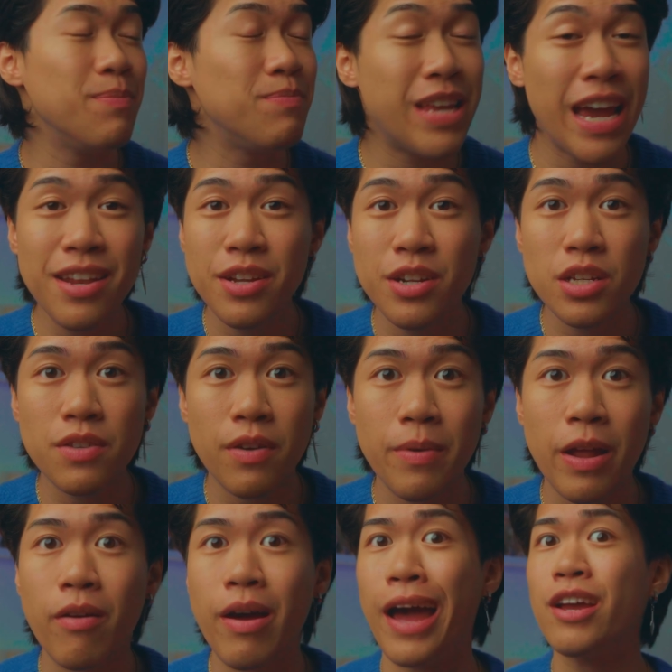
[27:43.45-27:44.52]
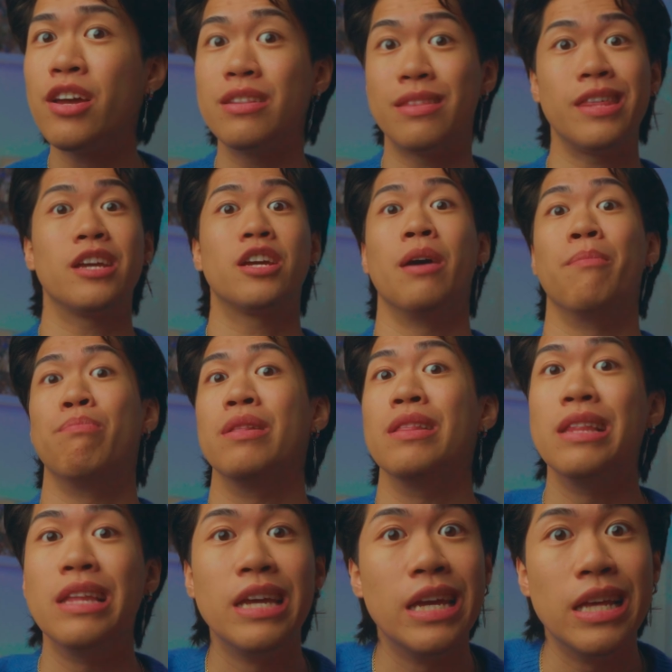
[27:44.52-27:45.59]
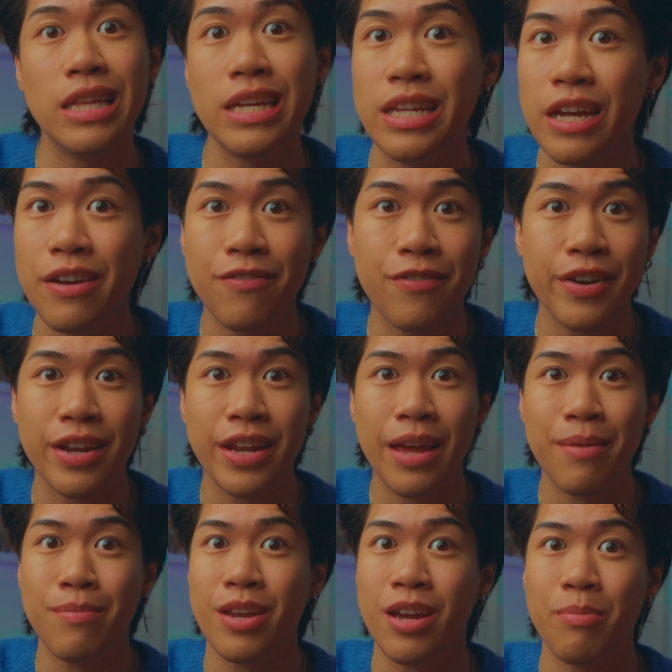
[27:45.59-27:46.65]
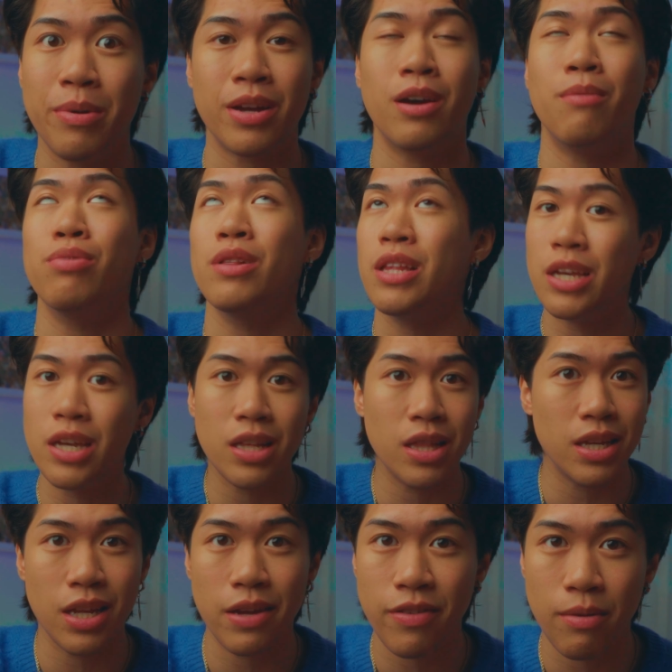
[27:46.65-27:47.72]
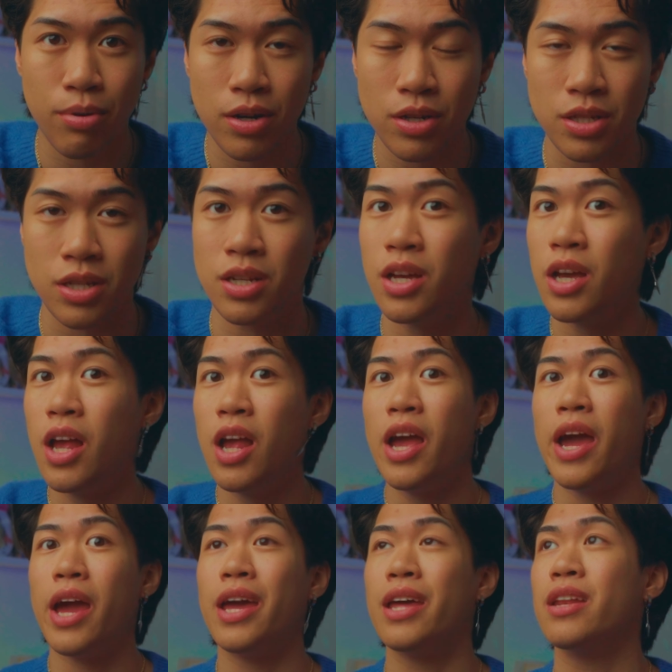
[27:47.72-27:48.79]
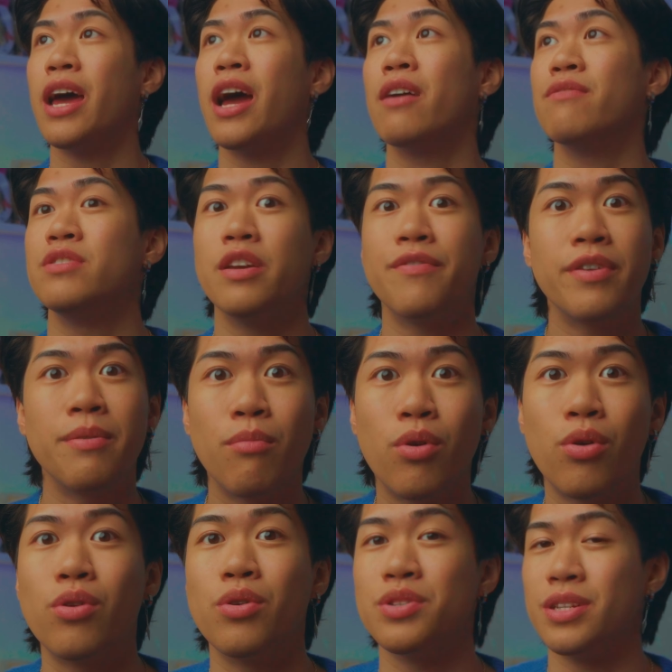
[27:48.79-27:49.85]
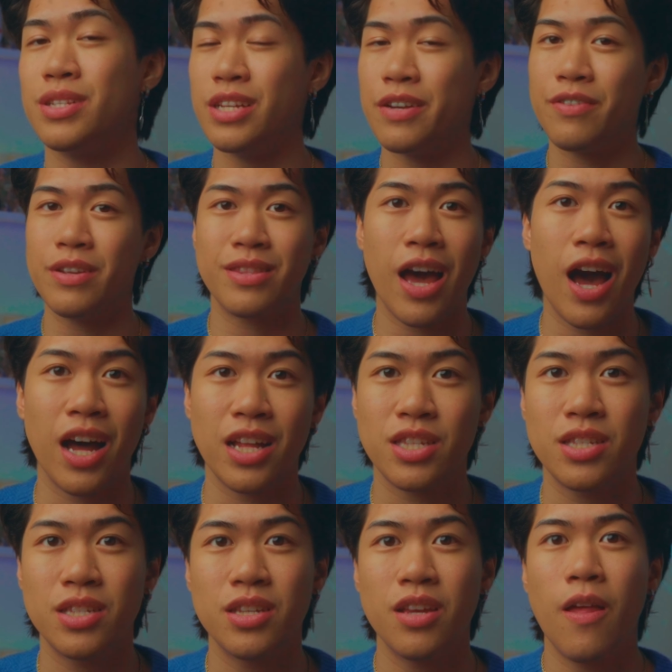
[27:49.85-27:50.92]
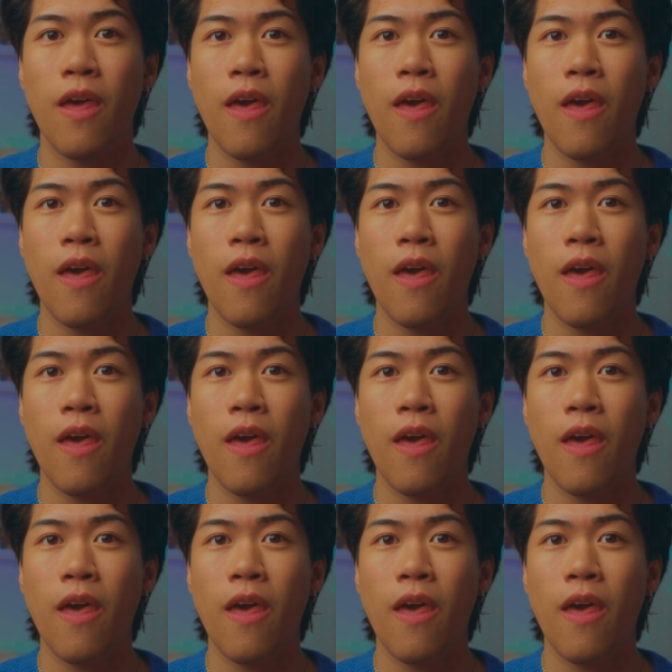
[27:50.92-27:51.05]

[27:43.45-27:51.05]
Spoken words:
10 years from now, I could think completely different and become a completely different person and have different morals and different thoughts.